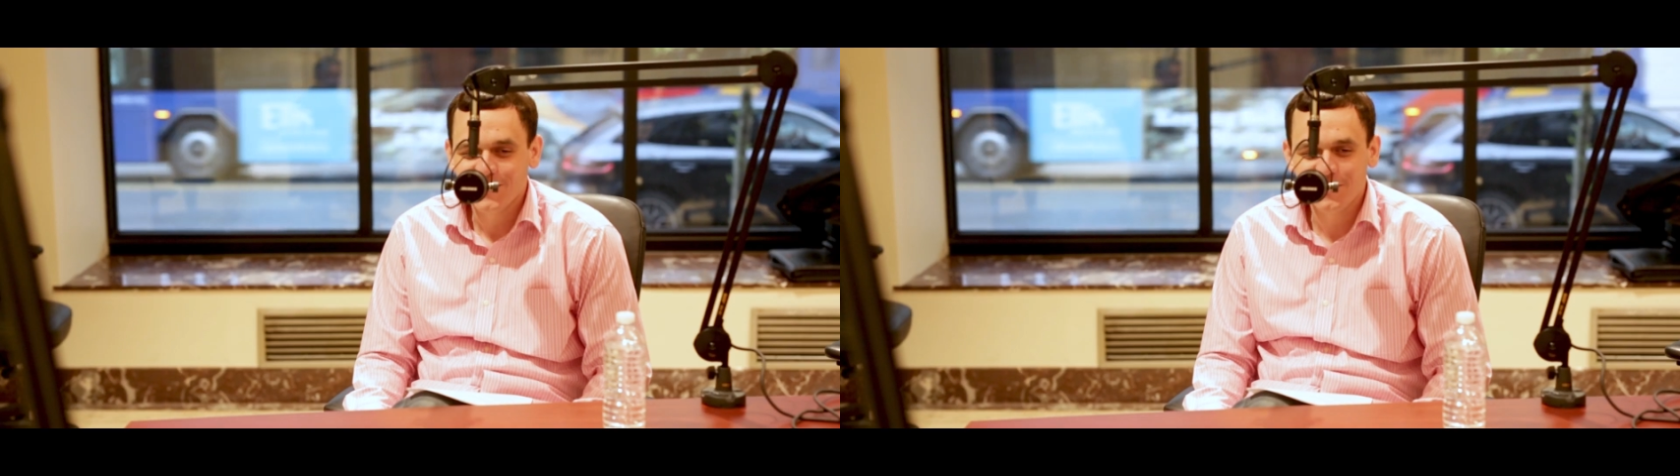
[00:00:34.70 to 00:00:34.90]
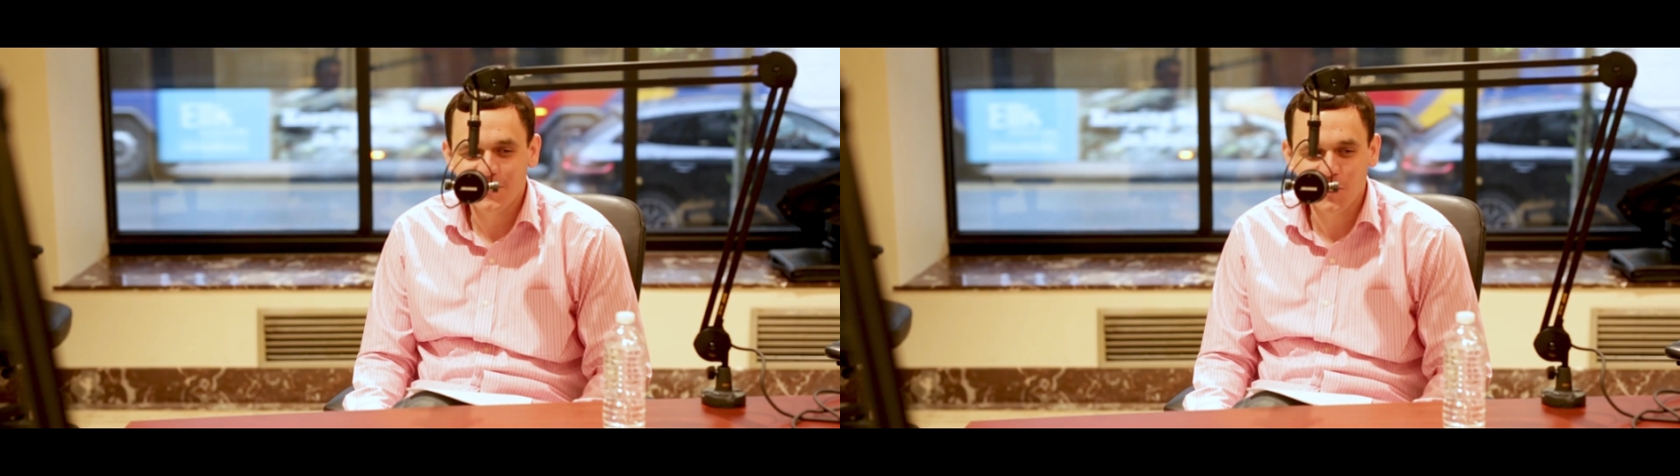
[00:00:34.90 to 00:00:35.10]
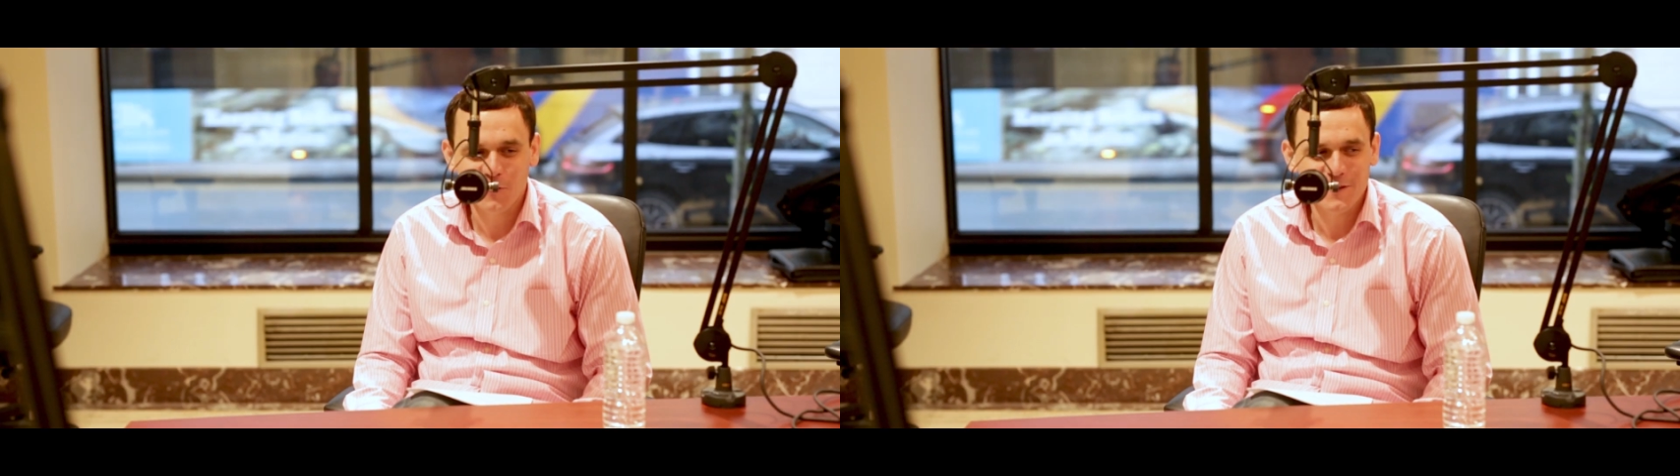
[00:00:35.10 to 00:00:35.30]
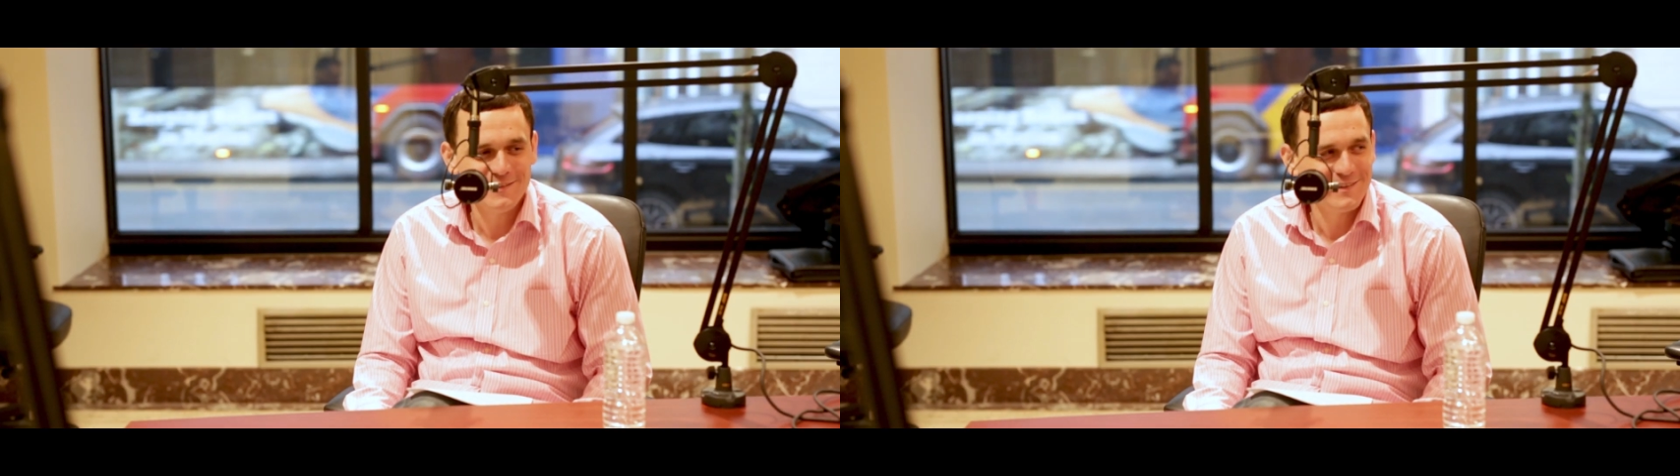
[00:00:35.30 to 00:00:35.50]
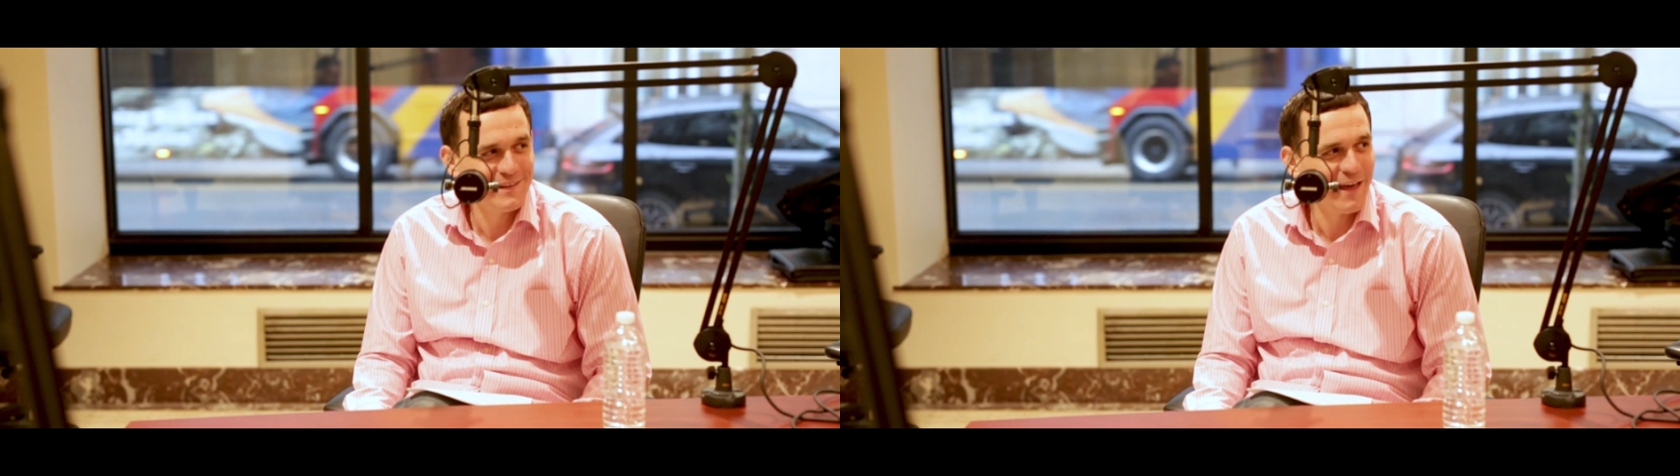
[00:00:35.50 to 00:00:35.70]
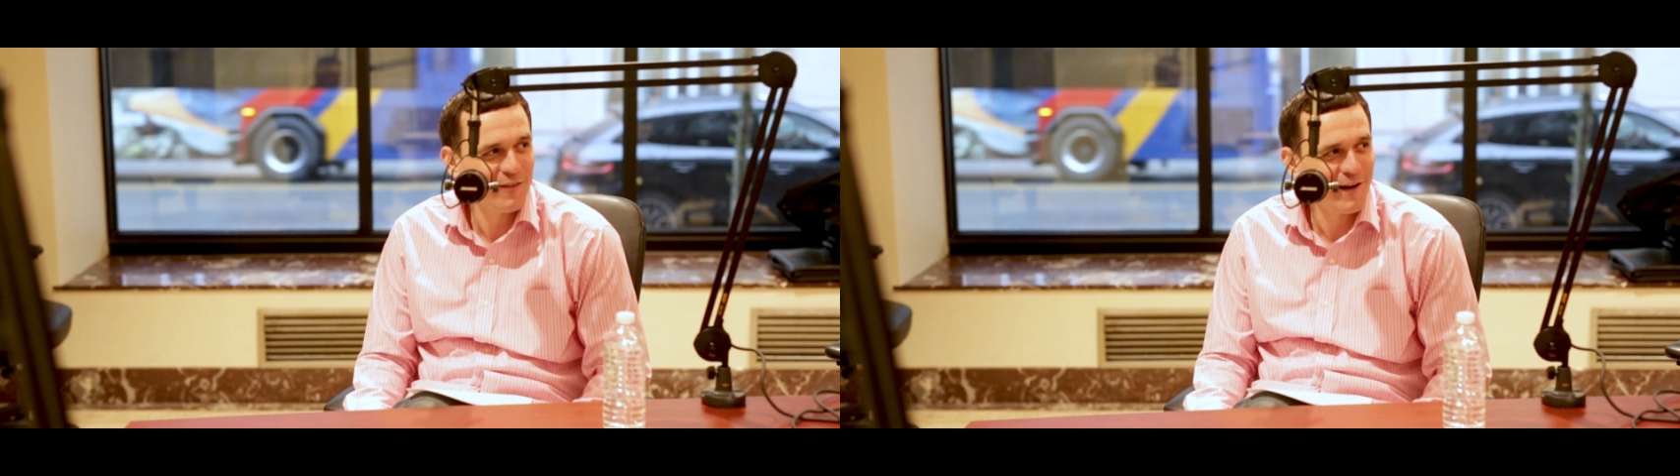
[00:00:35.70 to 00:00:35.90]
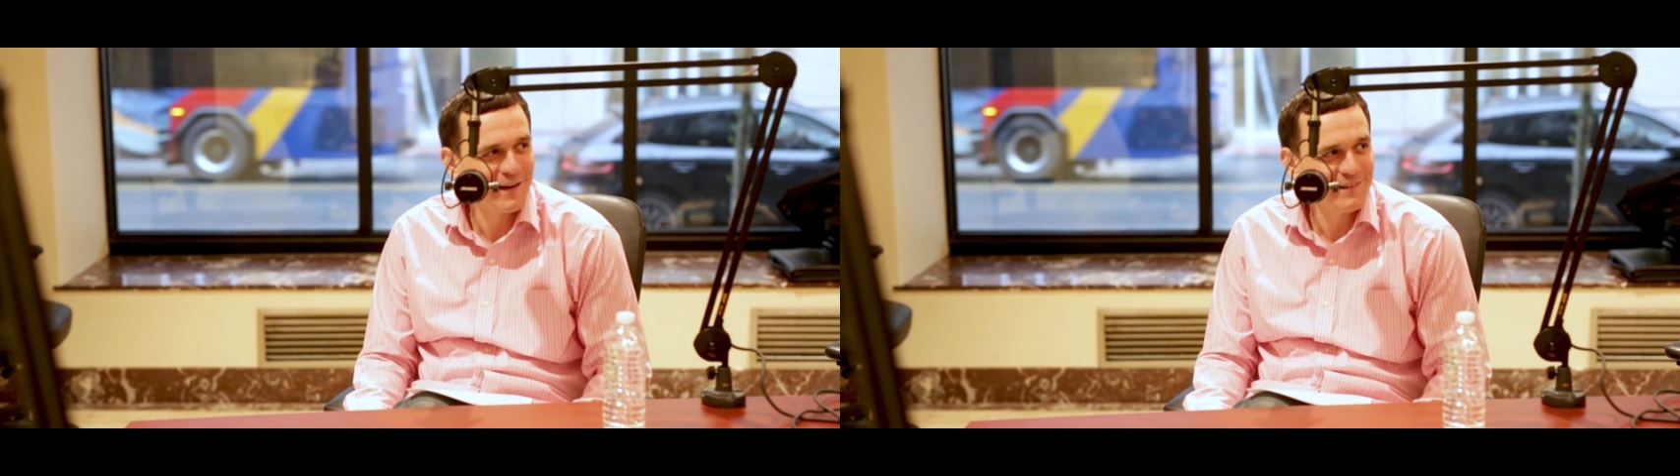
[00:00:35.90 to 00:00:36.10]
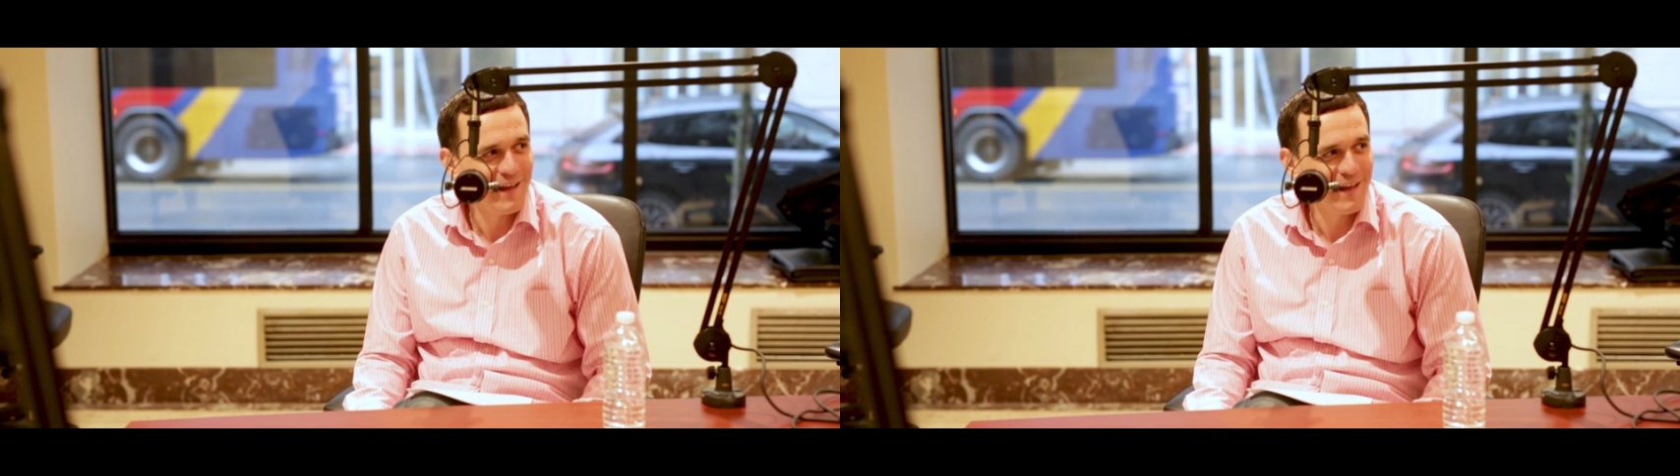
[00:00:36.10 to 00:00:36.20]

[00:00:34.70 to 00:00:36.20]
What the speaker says: Little League together